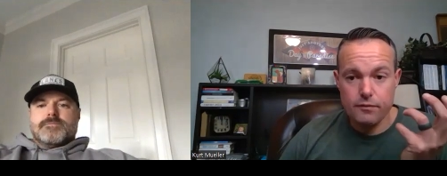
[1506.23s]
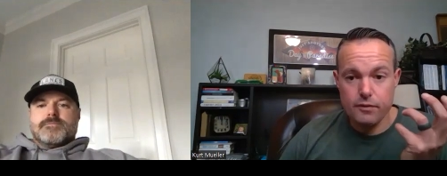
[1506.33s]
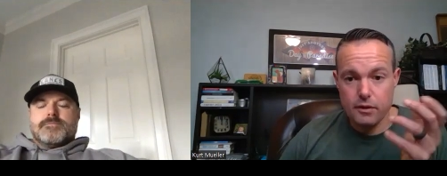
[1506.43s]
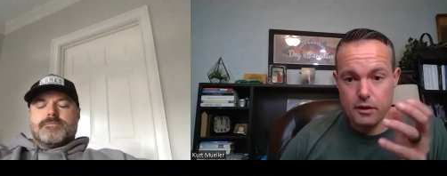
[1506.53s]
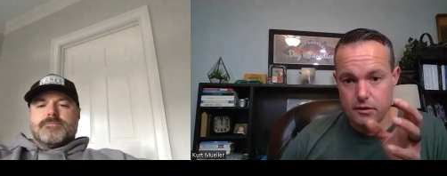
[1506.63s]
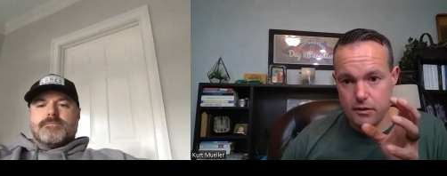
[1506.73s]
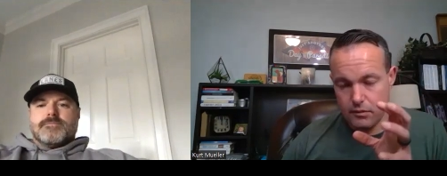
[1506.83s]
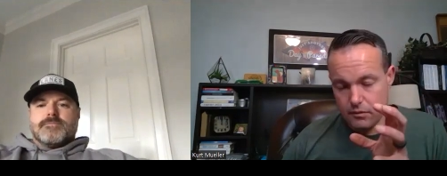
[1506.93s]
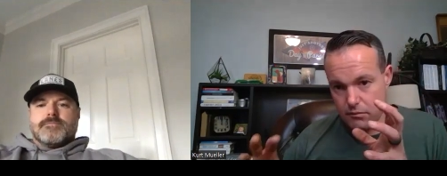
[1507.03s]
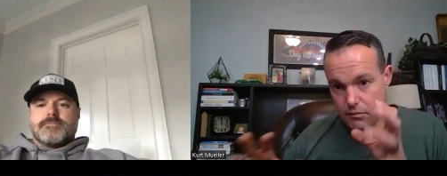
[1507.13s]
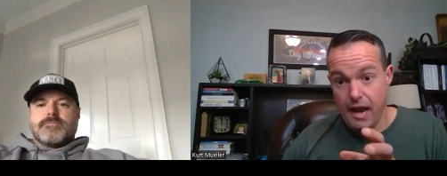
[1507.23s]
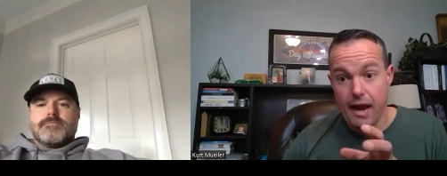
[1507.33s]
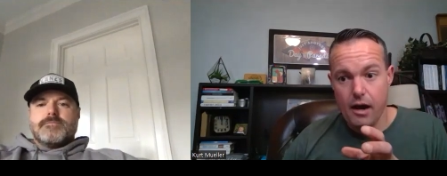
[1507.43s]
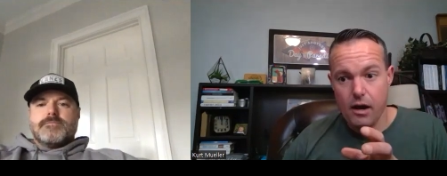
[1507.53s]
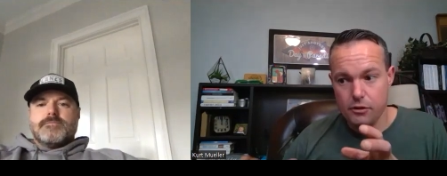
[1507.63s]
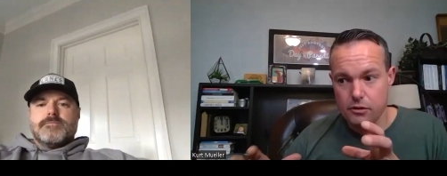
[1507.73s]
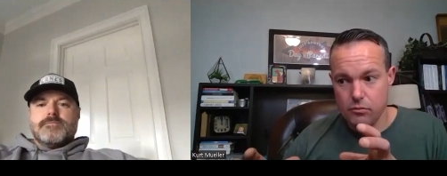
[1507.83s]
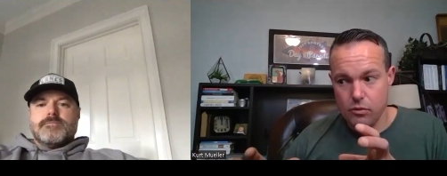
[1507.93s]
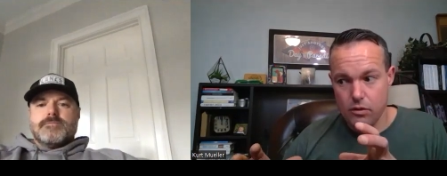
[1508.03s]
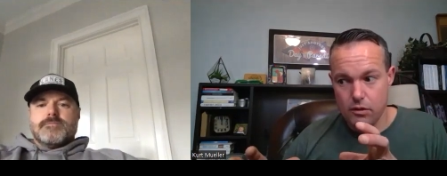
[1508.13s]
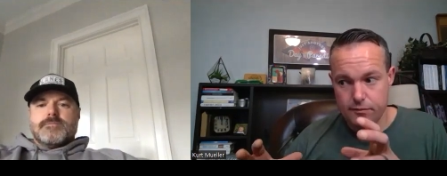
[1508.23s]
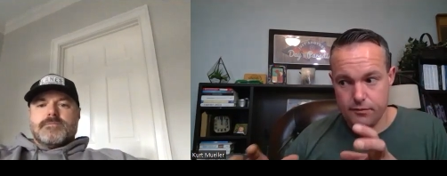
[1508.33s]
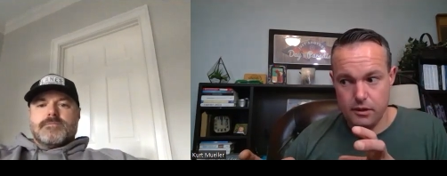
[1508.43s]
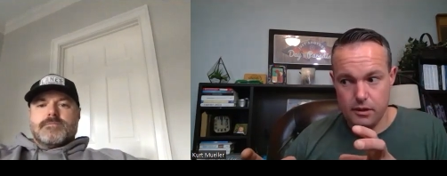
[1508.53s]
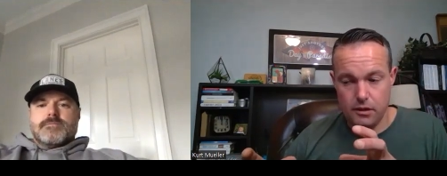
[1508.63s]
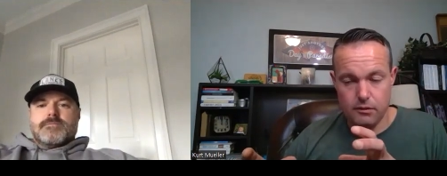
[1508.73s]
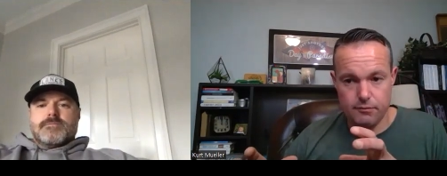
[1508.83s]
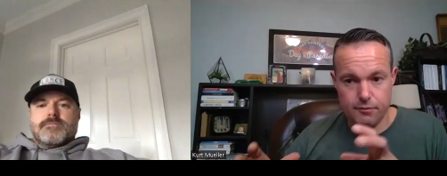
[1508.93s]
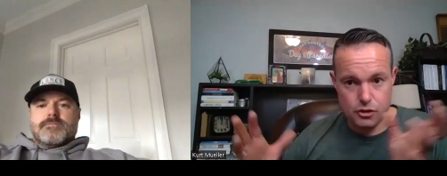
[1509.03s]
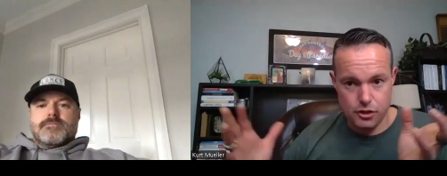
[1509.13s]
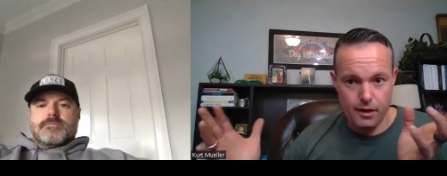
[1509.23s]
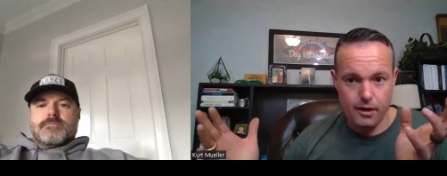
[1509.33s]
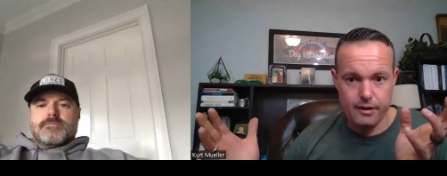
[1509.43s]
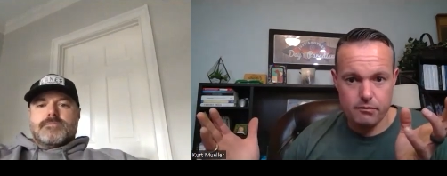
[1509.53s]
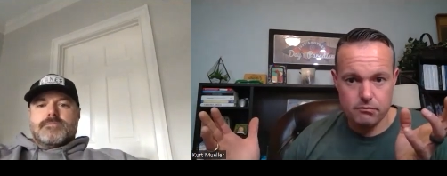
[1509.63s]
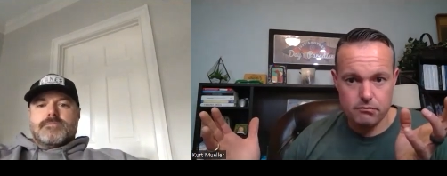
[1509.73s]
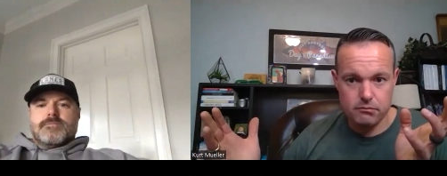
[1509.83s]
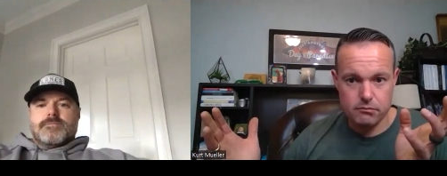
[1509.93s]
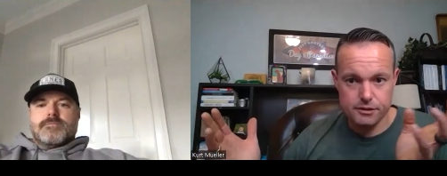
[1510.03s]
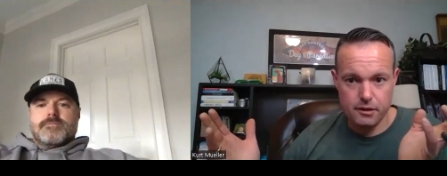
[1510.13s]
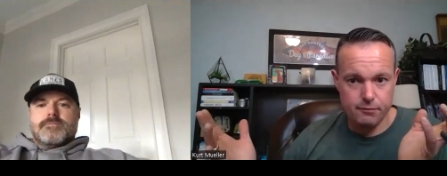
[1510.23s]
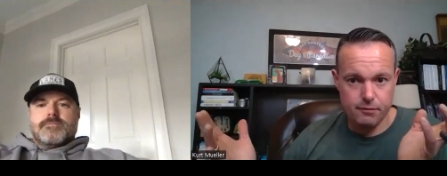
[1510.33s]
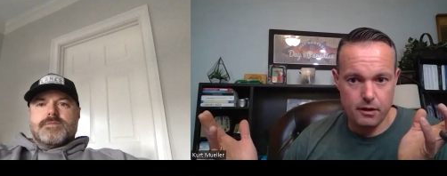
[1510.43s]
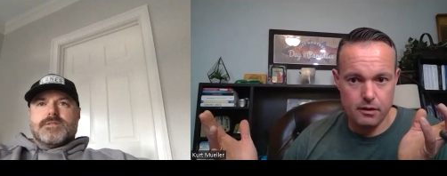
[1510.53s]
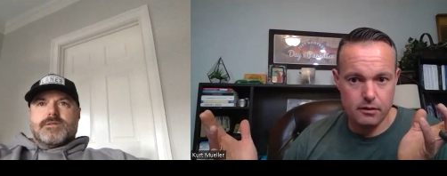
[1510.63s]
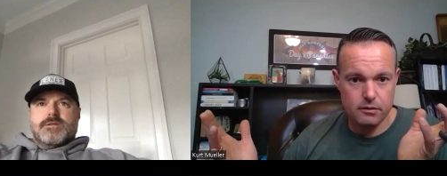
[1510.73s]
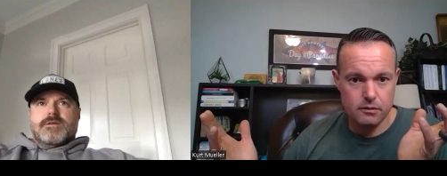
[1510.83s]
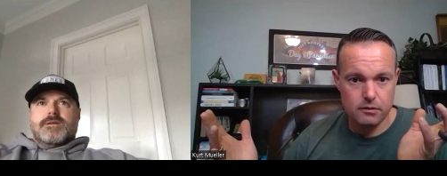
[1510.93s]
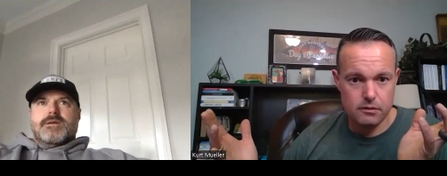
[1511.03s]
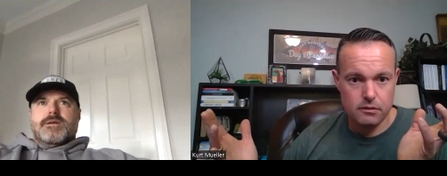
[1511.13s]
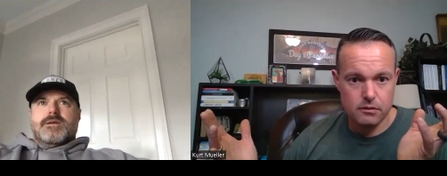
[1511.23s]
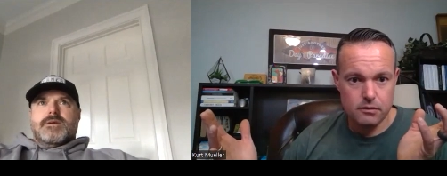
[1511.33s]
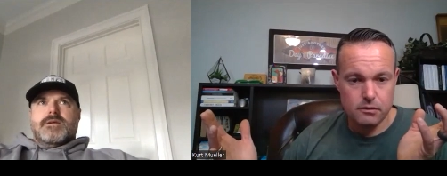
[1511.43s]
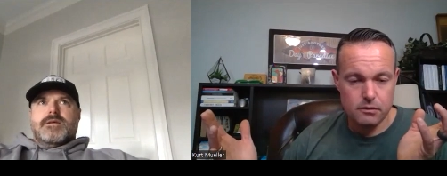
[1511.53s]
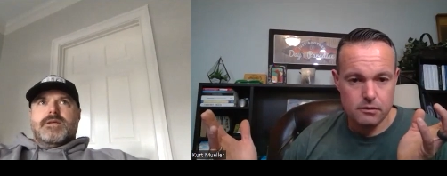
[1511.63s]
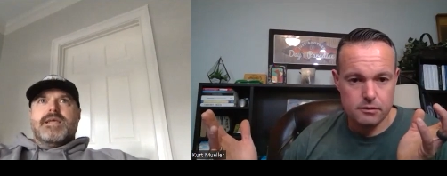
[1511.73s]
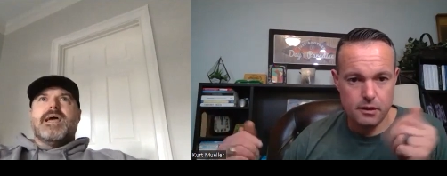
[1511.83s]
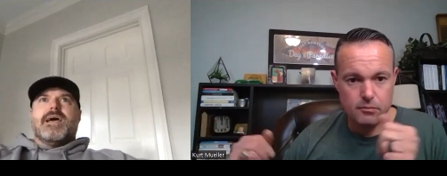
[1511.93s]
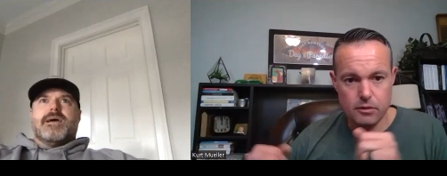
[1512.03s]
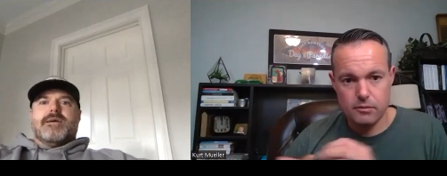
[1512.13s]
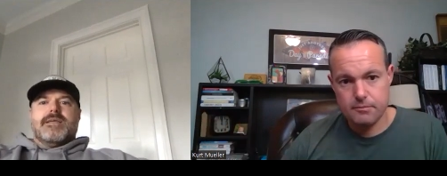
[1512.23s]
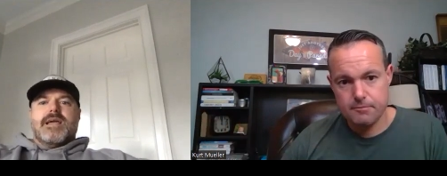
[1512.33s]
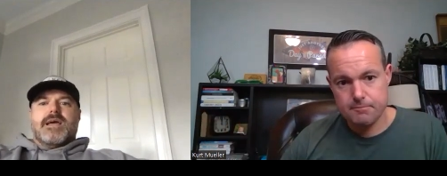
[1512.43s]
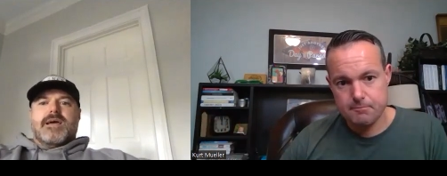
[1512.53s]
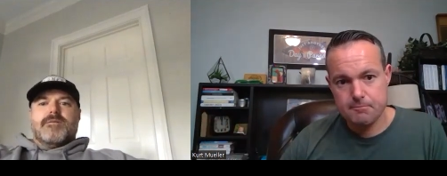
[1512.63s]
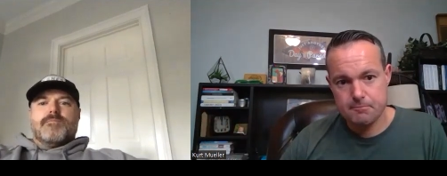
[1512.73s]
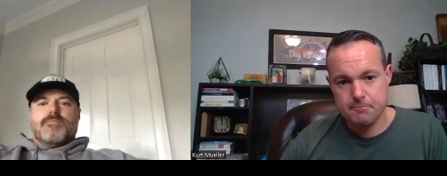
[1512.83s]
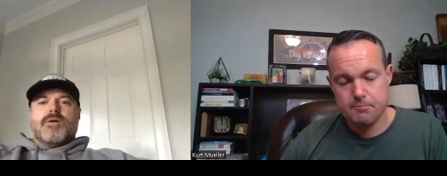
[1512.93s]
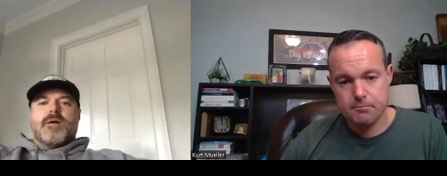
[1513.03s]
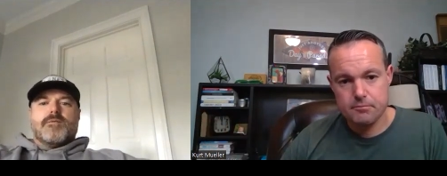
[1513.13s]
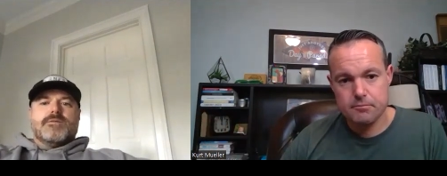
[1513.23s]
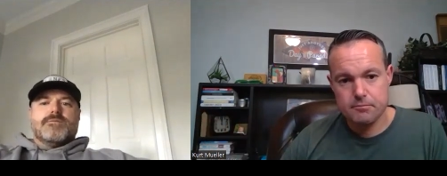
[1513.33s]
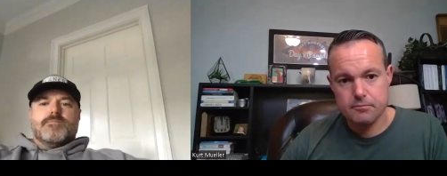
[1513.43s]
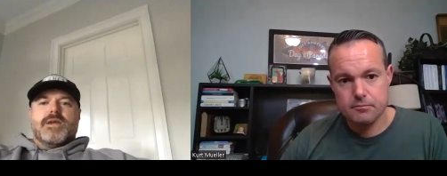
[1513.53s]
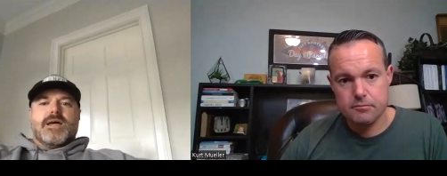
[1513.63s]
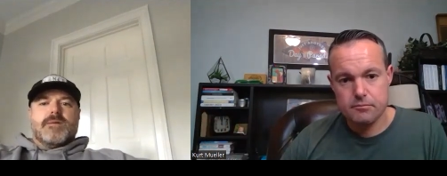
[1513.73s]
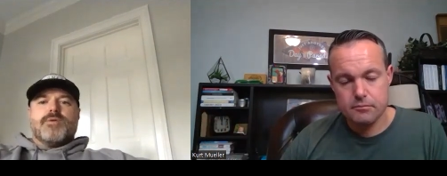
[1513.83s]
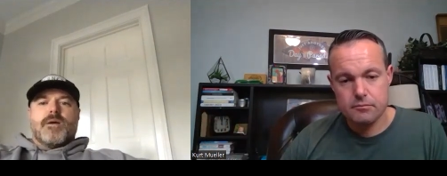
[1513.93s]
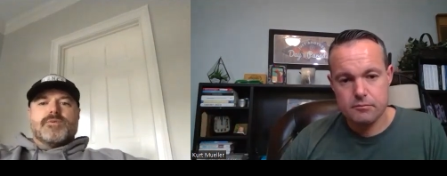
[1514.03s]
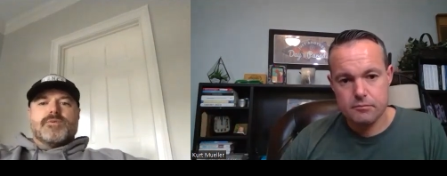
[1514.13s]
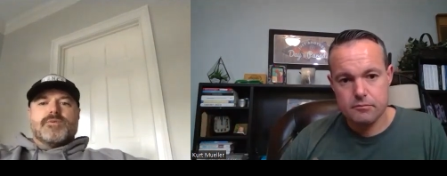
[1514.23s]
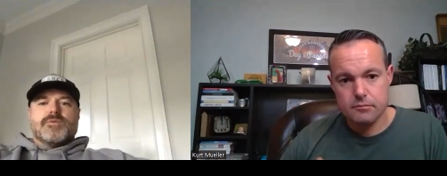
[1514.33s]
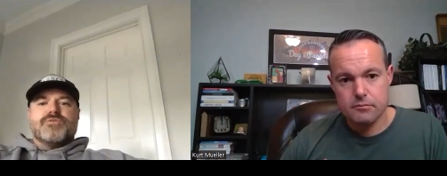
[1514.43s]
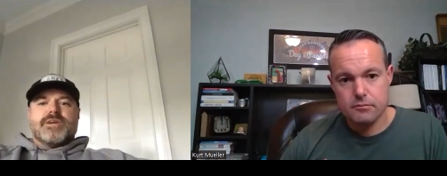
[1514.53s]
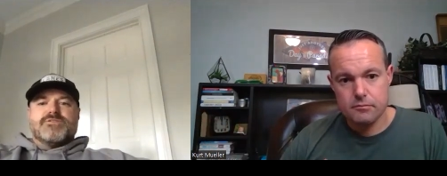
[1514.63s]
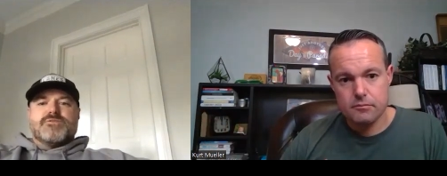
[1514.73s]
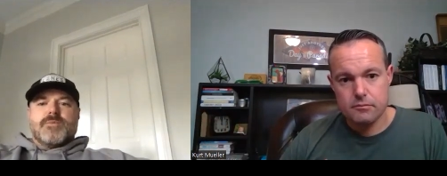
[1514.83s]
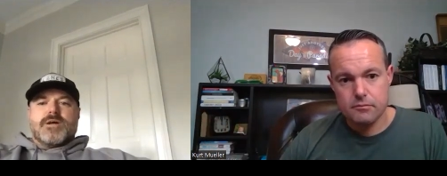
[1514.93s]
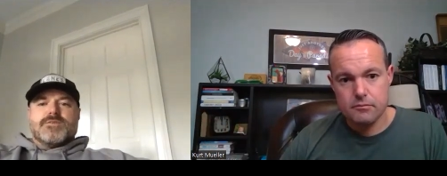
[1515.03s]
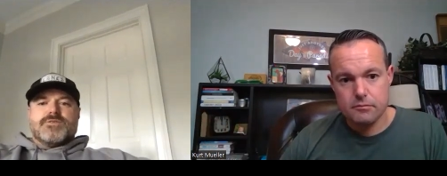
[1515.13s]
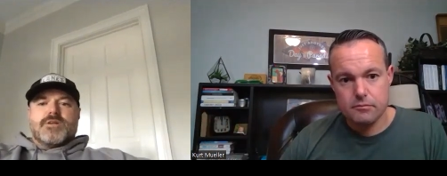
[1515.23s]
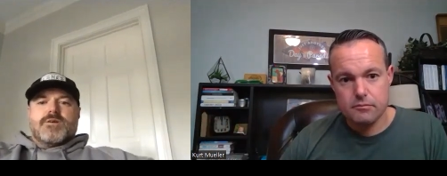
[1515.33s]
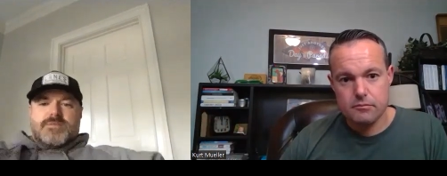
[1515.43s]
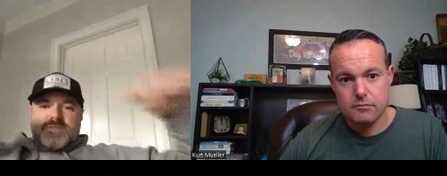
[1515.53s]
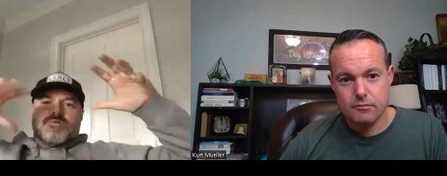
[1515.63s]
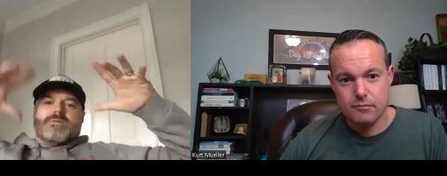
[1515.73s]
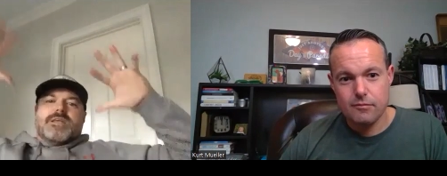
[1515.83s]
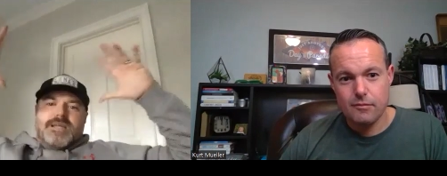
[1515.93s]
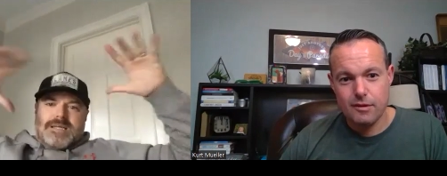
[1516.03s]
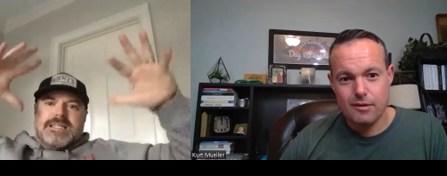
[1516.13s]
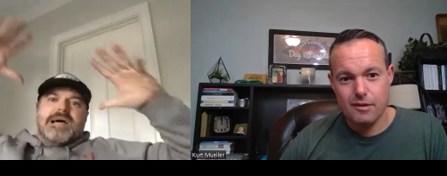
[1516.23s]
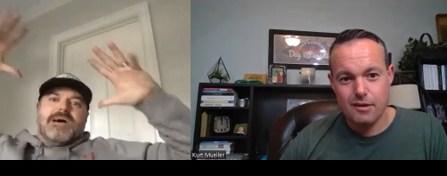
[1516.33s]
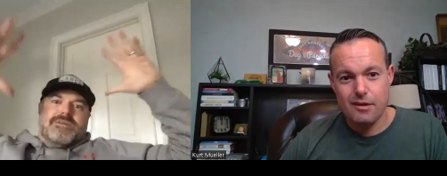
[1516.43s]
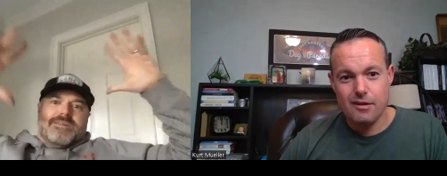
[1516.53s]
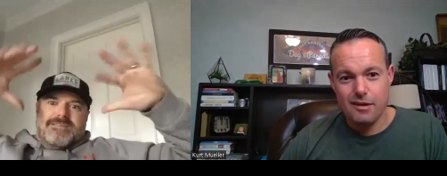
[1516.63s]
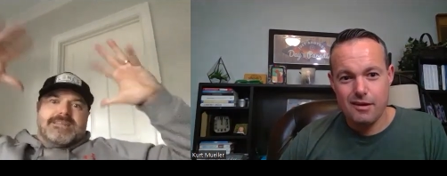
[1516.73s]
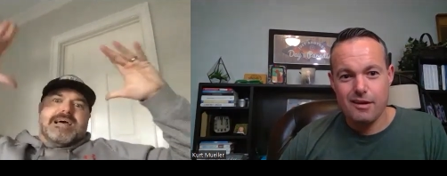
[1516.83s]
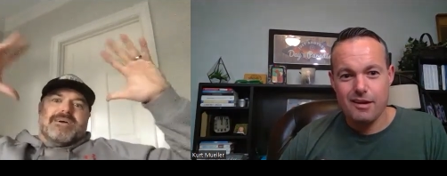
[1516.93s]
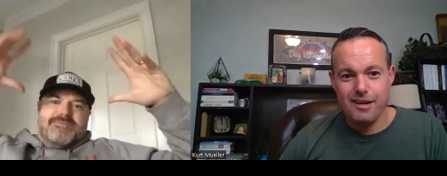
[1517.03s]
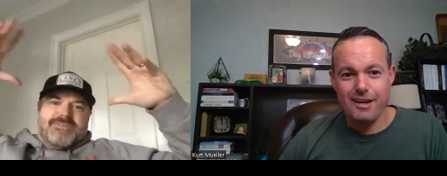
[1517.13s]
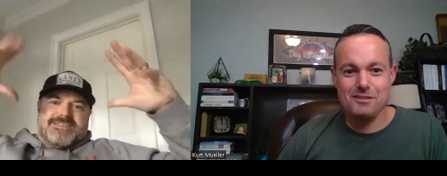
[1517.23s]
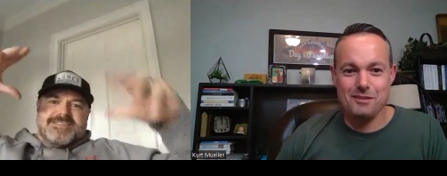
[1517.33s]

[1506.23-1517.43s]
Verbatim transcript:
Speaker 1: of the, it, now you're more of the visionary. Is that a fair?
Speaker 2: Yeah, yeah, probably. But I probably drink too much, you know, and so it's like a clouded, clouded vision,